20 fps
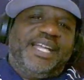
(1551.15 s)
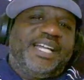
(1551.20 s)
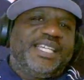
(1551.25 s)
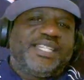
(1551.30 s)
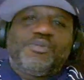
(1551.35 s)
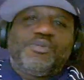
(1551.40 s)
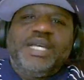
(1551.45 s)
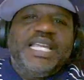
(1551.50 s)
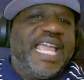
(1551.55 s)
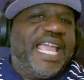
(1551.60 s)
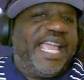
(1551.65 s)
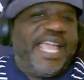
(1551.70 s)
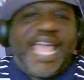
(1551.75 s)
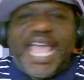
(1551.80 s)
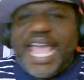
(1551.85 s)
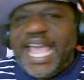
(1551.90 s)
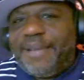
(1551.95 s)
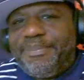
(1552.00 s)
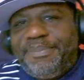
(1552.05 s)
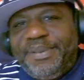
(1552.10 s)
Because we ain't
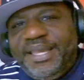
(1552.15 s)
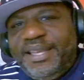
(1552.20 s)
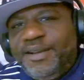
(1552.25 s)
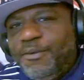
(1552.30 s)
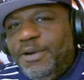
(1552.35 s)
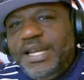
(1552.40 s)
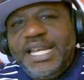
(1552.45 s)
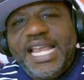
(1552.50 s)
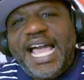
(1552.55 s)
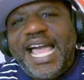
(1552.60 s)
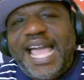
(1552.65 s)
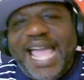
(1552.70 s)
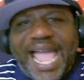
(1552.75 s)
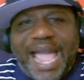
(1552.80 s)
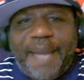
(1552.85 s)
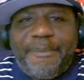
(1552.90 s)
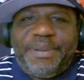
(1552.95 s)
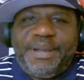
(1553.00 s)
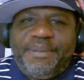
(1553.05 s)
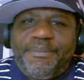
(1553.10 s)
happy. We not
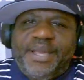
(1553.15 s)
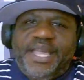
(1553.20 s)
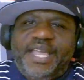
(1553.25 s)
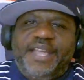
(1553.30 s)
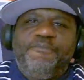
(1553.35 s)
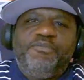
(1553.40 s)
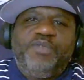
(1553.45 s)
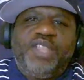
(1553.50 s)
happy, man.